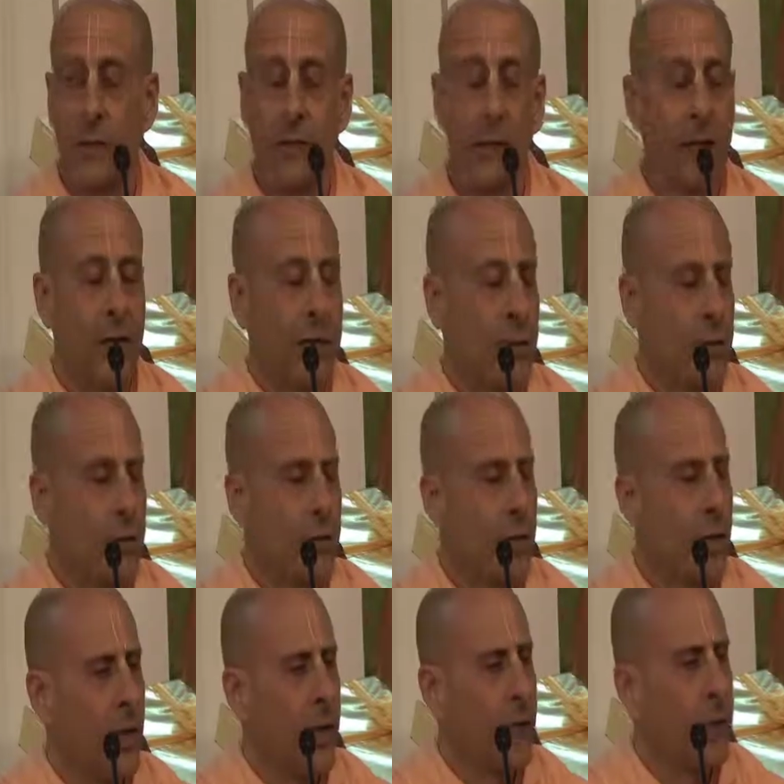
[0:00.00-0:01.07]

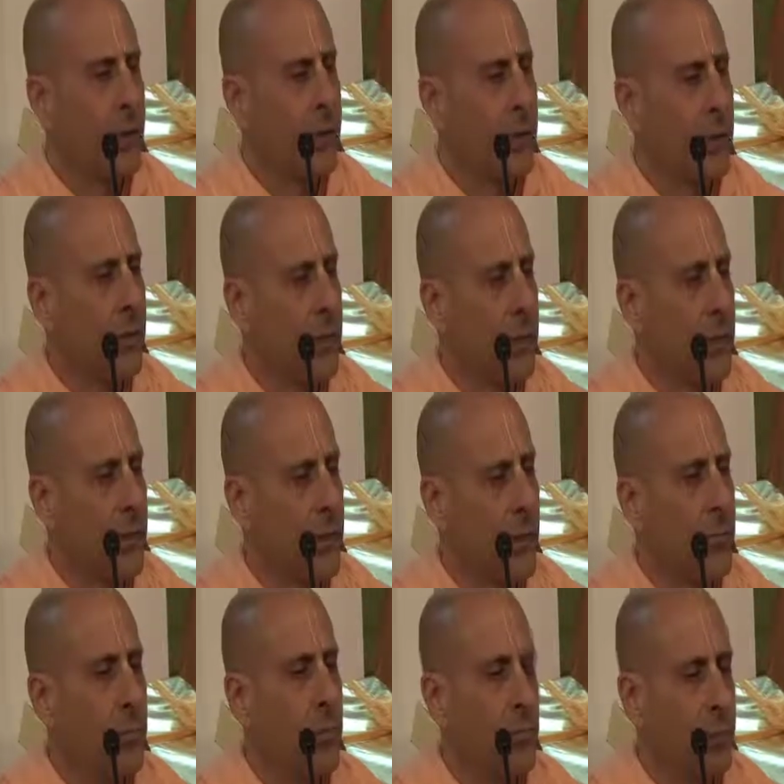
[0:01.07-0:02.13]
Yesterday was the
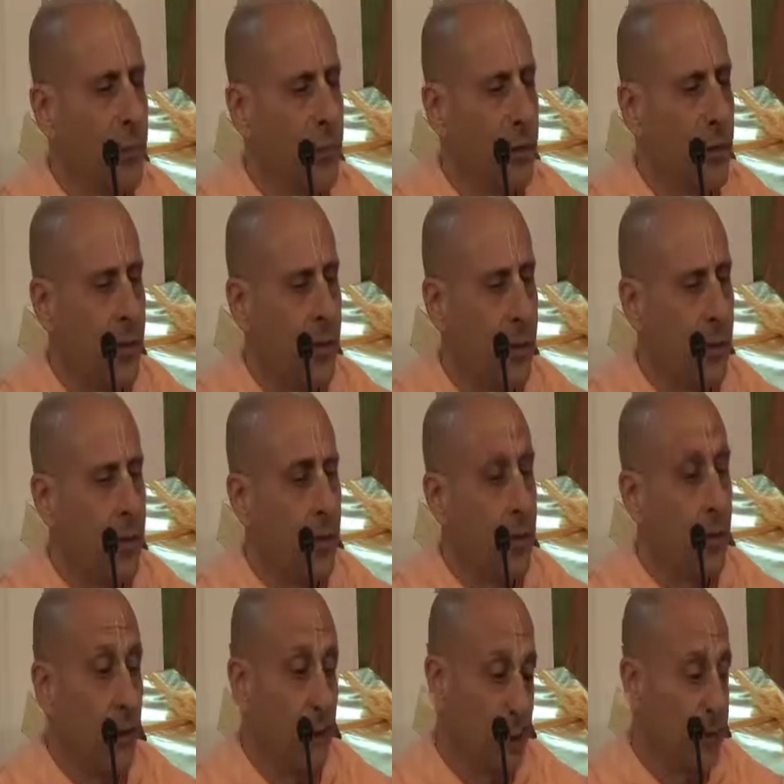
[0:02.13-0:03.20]
appearance day of a
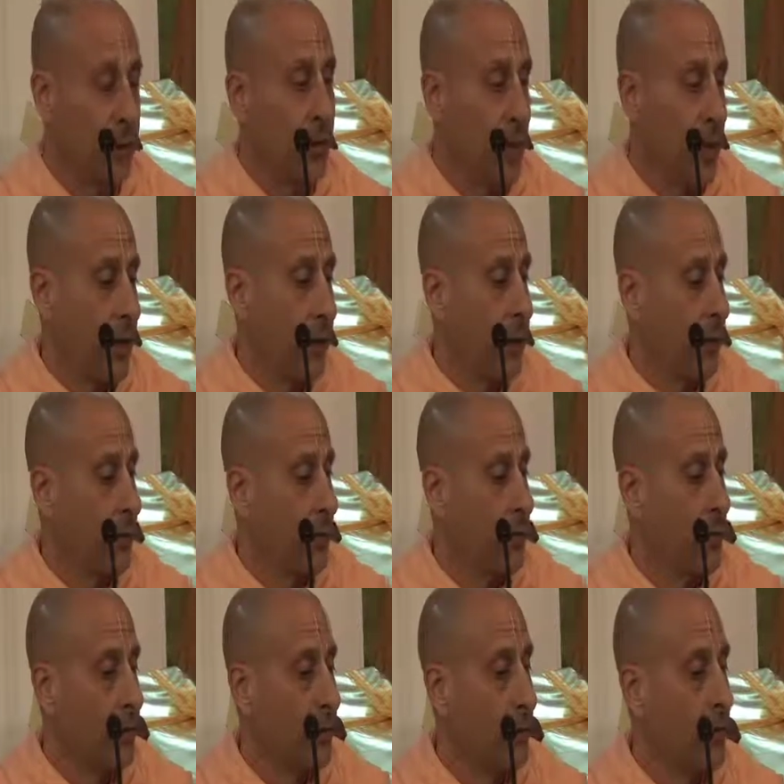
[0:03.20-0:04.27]
great saint,
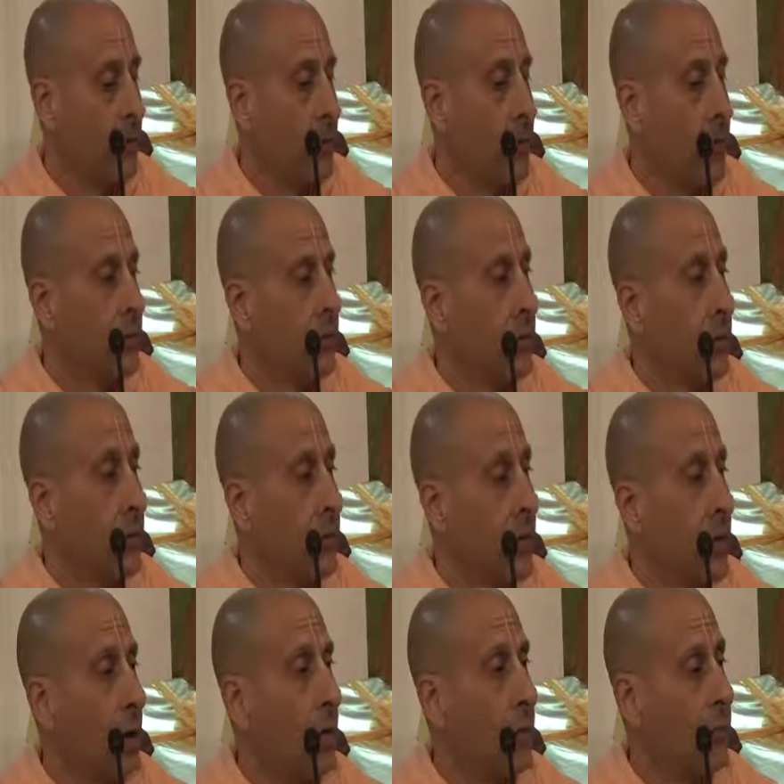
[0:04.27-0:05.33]
Srila
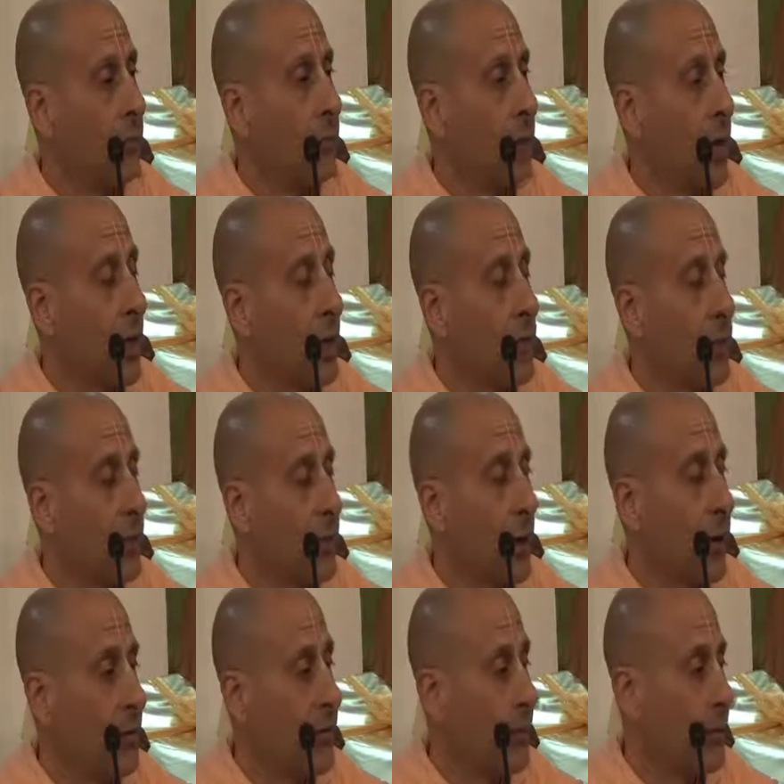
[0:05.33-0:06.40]
Narottam Das
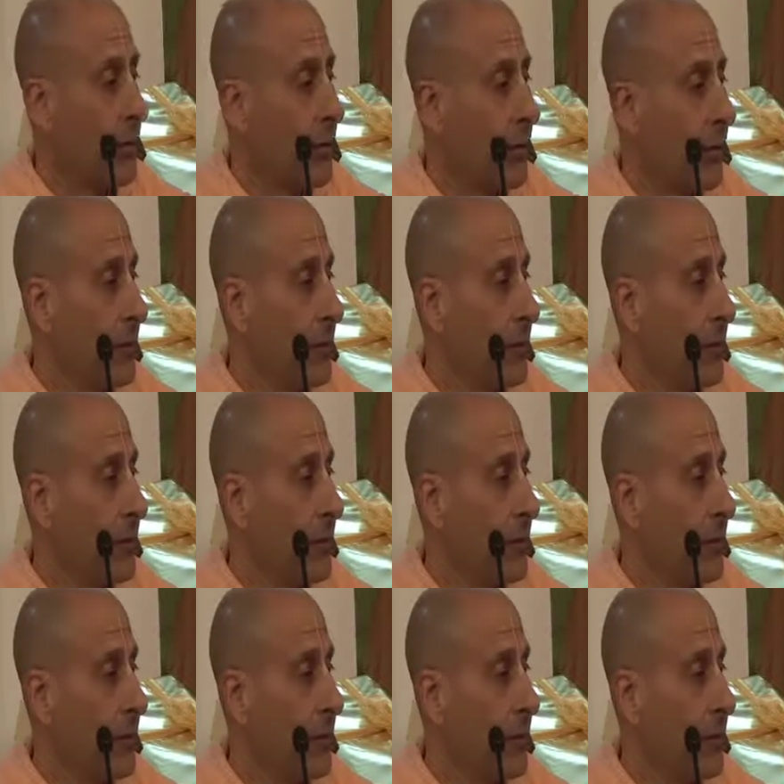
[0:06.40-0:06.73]
Thakur.